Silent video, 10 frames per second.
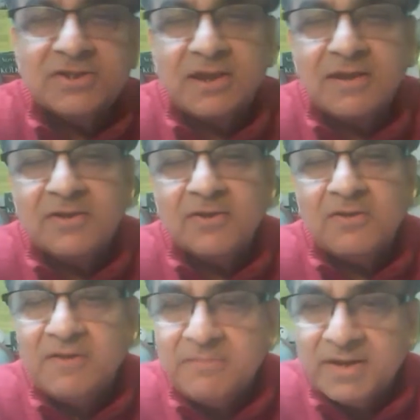running
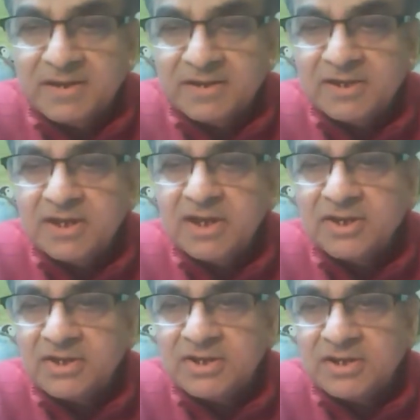government,
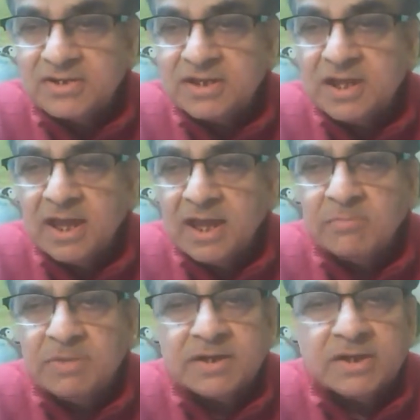intelligence and
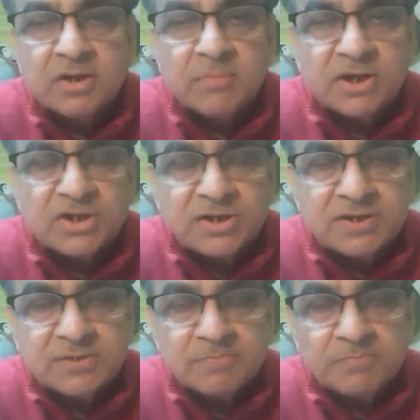military
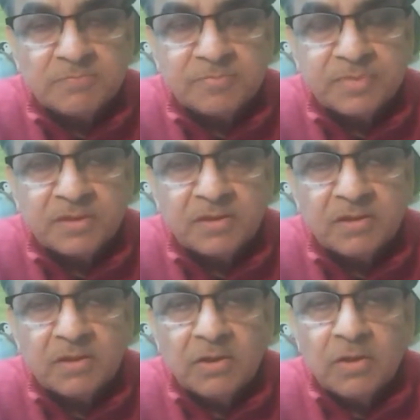operations.
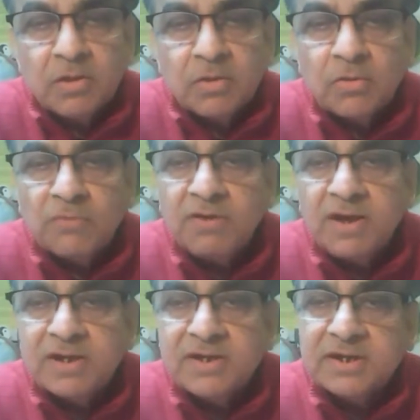Covert
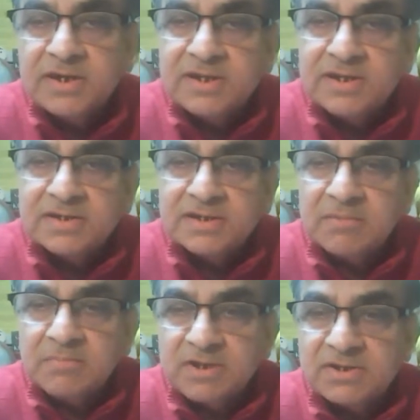intelligence and
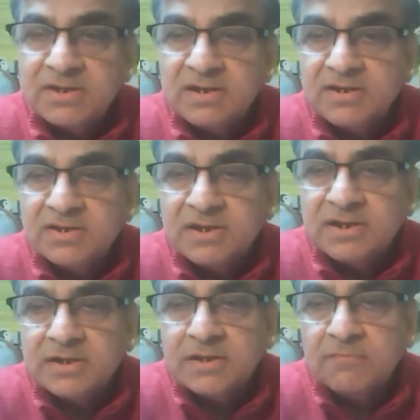mercenaries
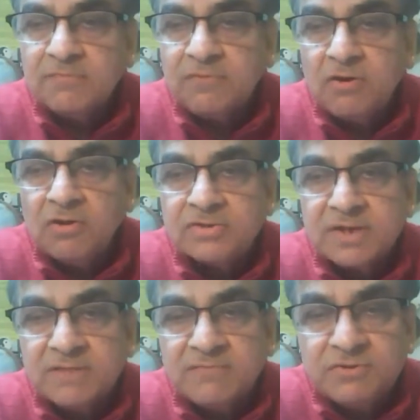creating false
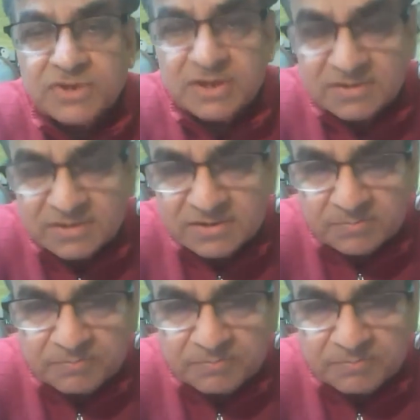revolutions.